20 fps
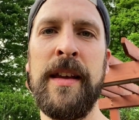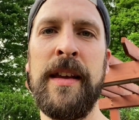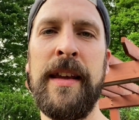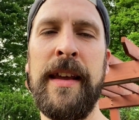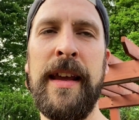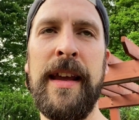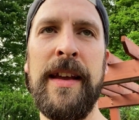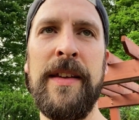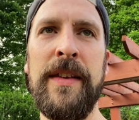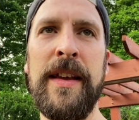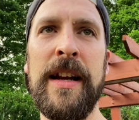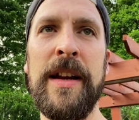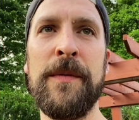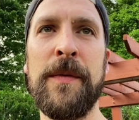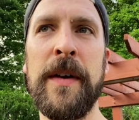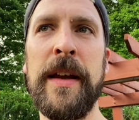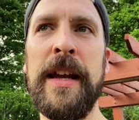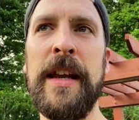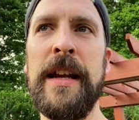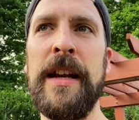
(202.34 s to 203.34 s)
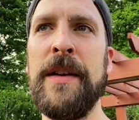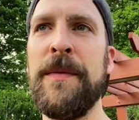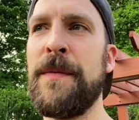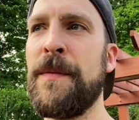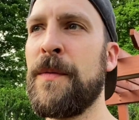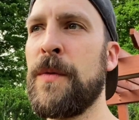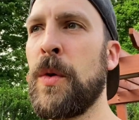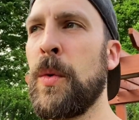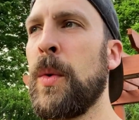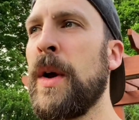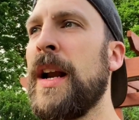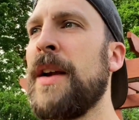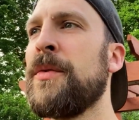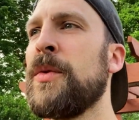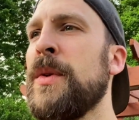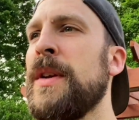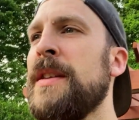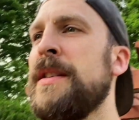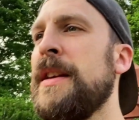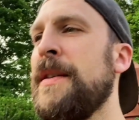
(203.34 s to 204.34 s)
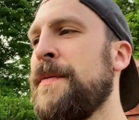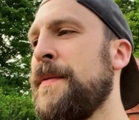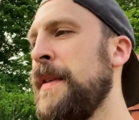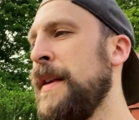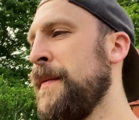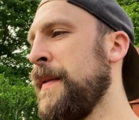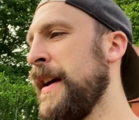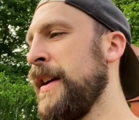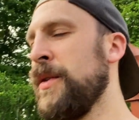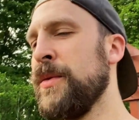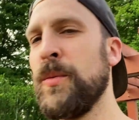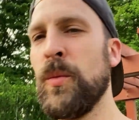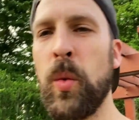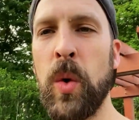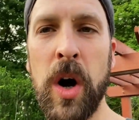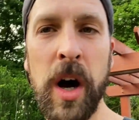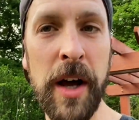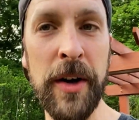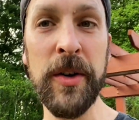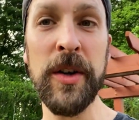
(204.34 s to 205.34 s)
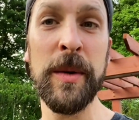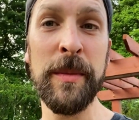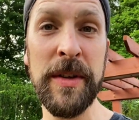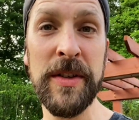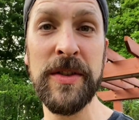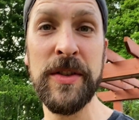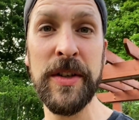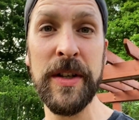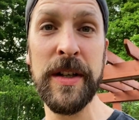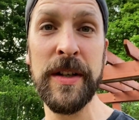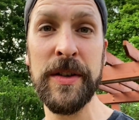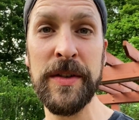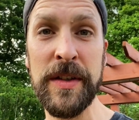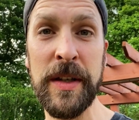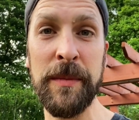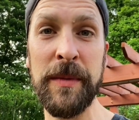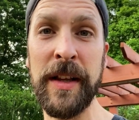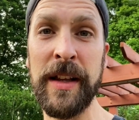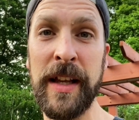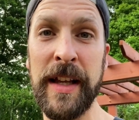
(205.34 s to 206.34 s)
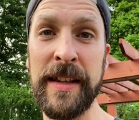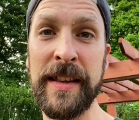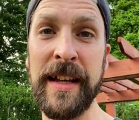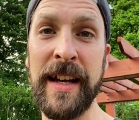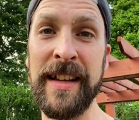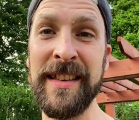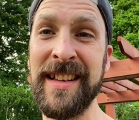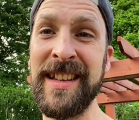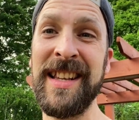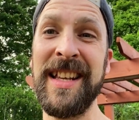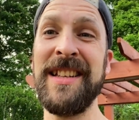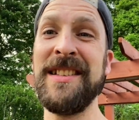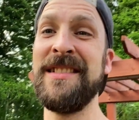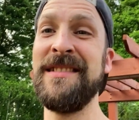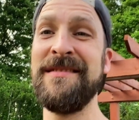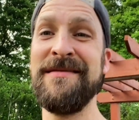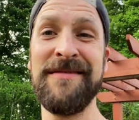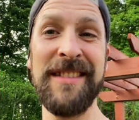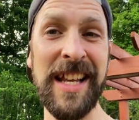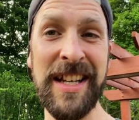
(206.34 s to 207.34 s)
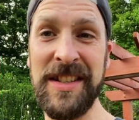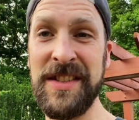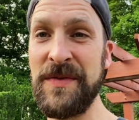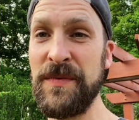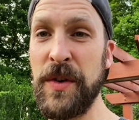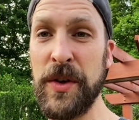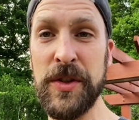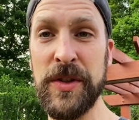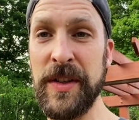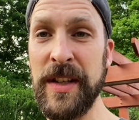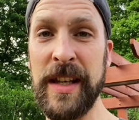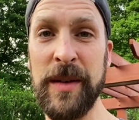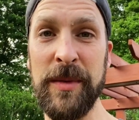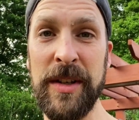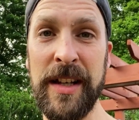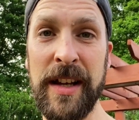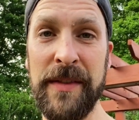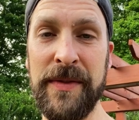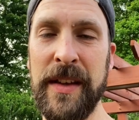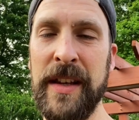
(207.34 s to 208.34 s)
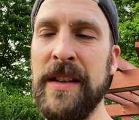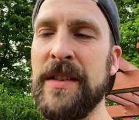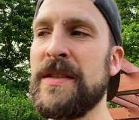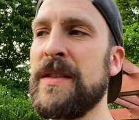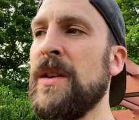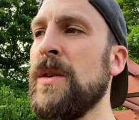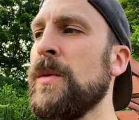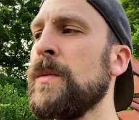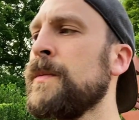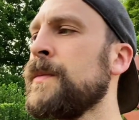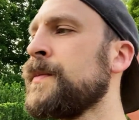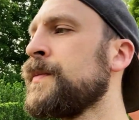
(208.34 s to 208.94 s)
and then if for whatever reason, if I don't water them as good or something like that, then they virtually give me nothing. So